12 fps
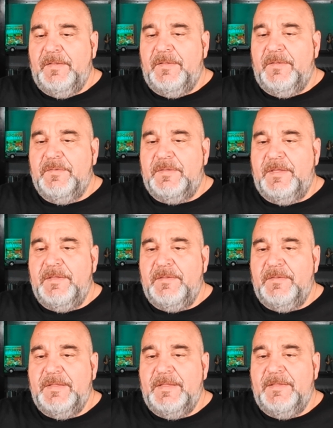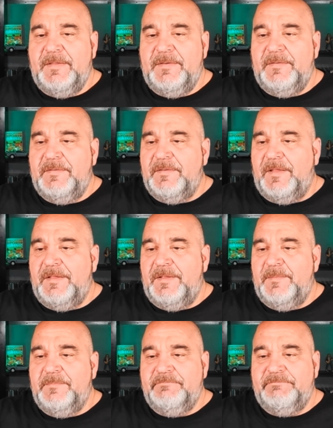Okay, and
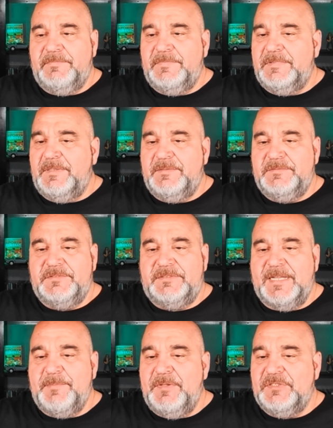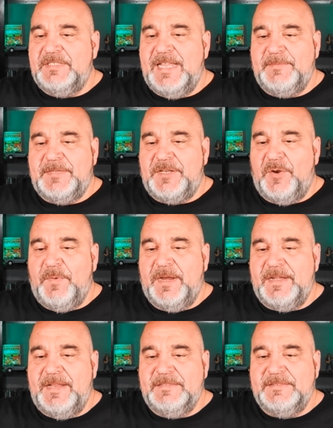it's like a bunch of names I don't
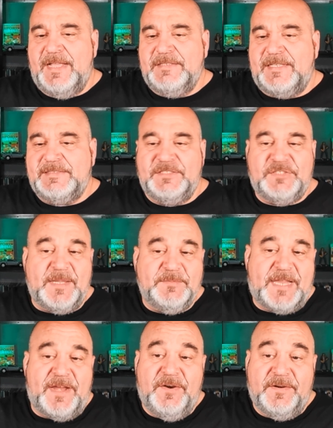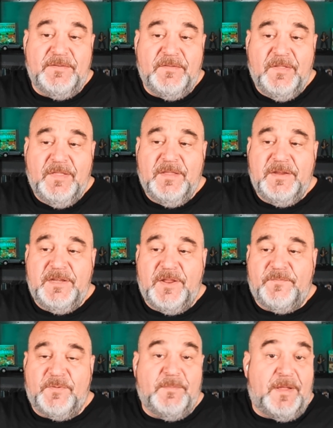recognize, guys. I see James Karen, you know,
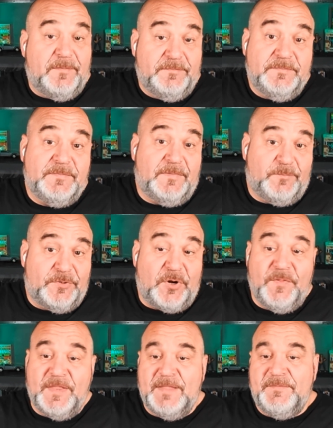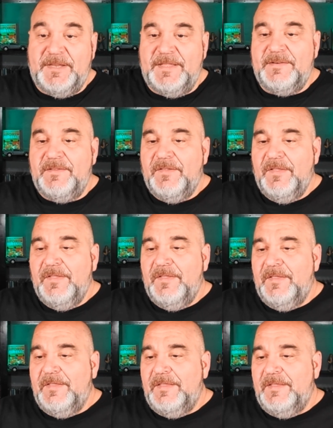from Return of the Living Dead.
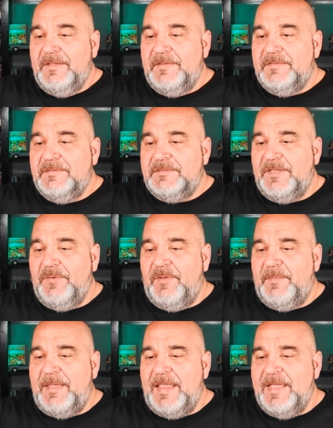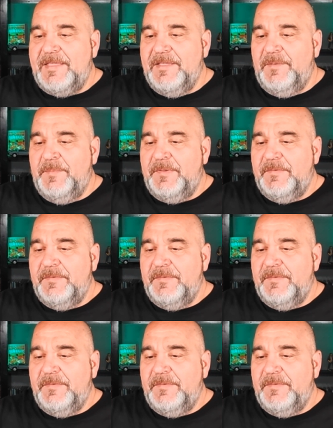So I like him.